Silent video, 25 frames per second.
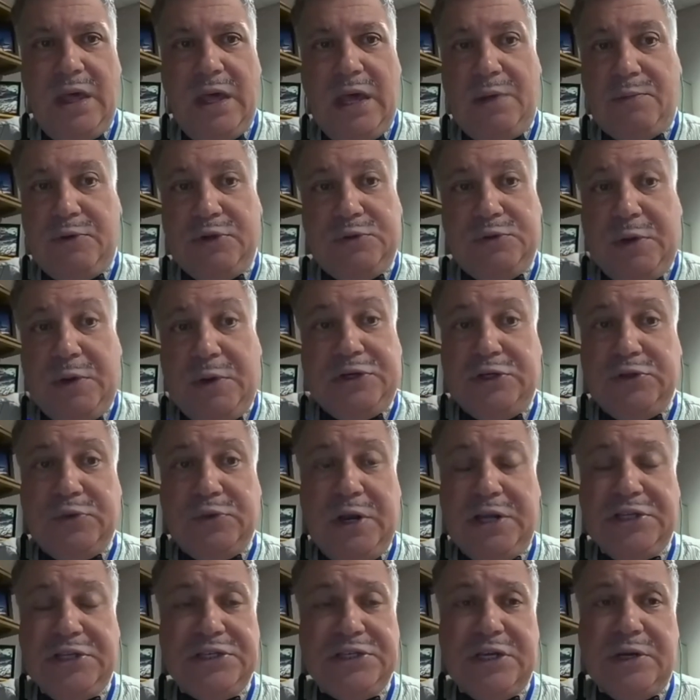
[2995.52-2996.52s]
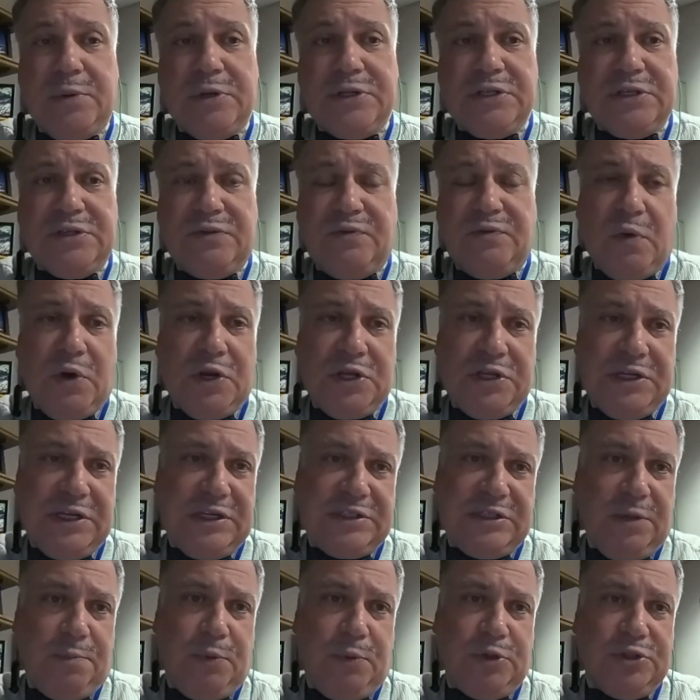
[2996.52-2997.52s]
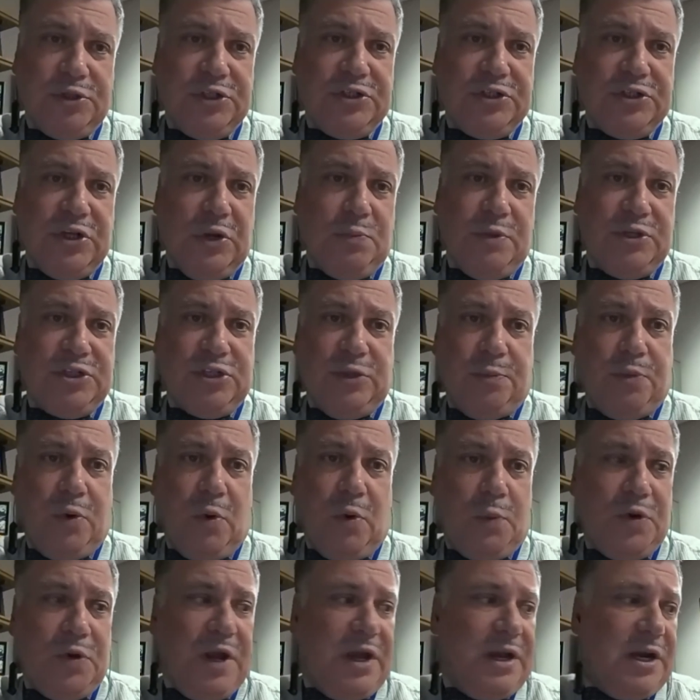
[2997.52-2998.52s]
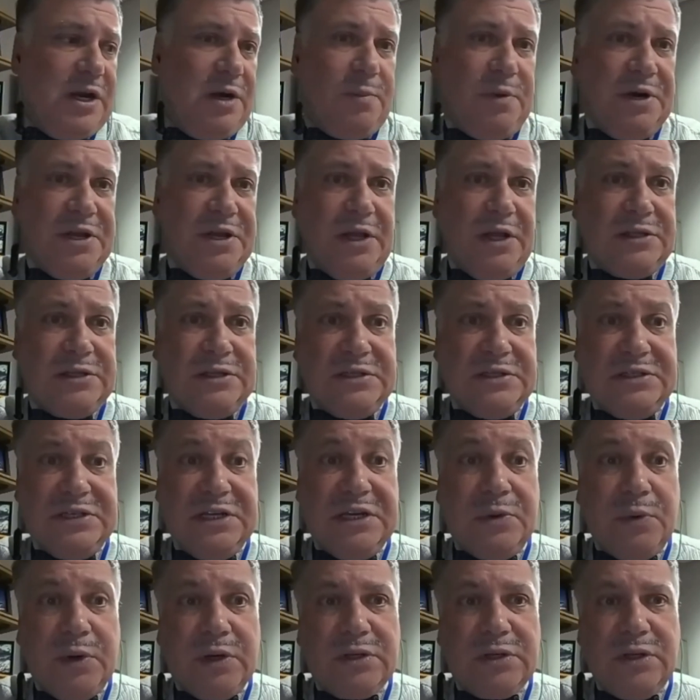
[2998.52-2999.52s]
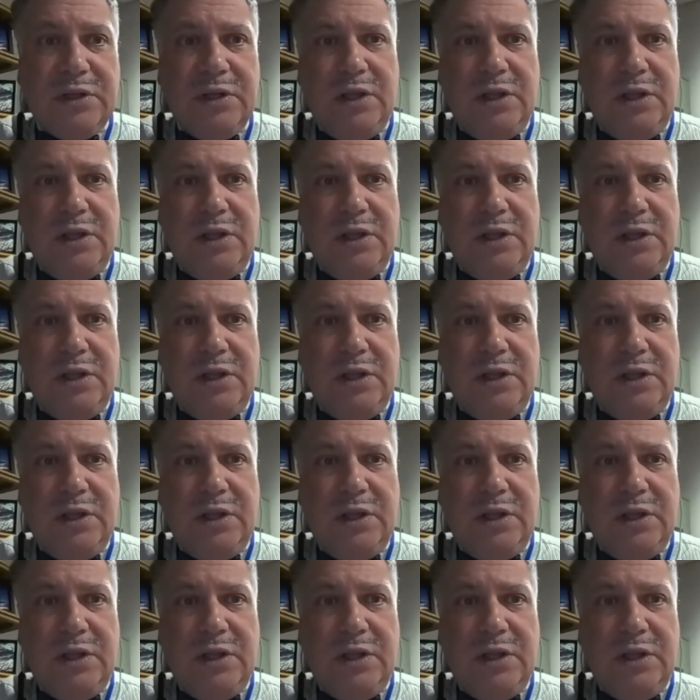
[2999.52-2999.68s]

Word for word: In respect to trade secrets, it's very it's simple. Just don't misappropriate anybody else's secret.